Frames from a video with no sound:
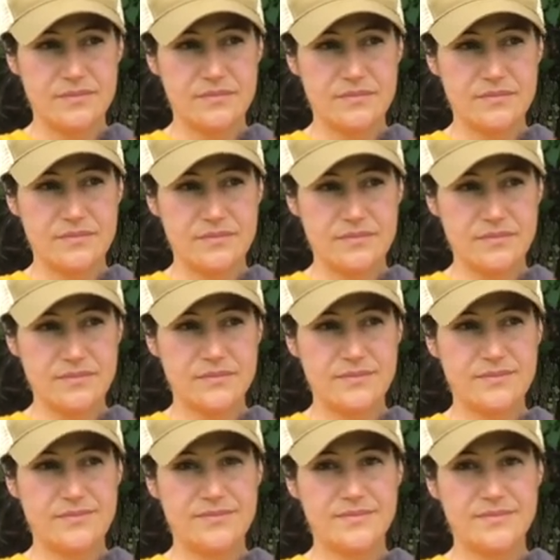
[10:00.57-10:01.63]

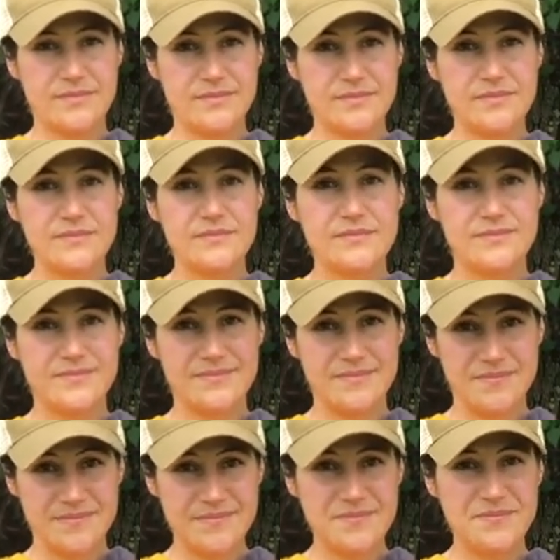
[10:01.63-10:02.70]

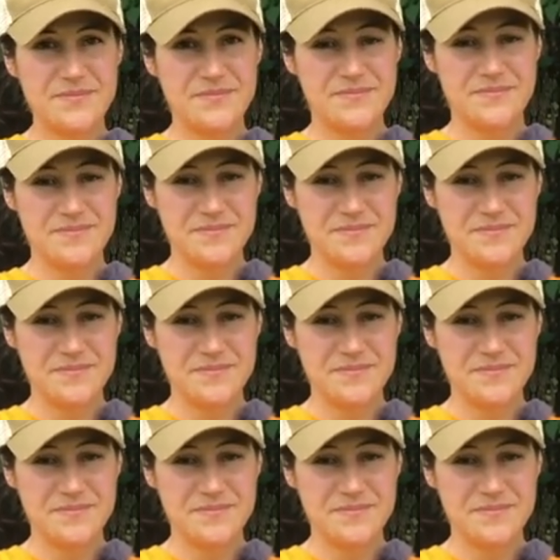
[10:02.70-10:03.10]
No words are spoken by the person on screen.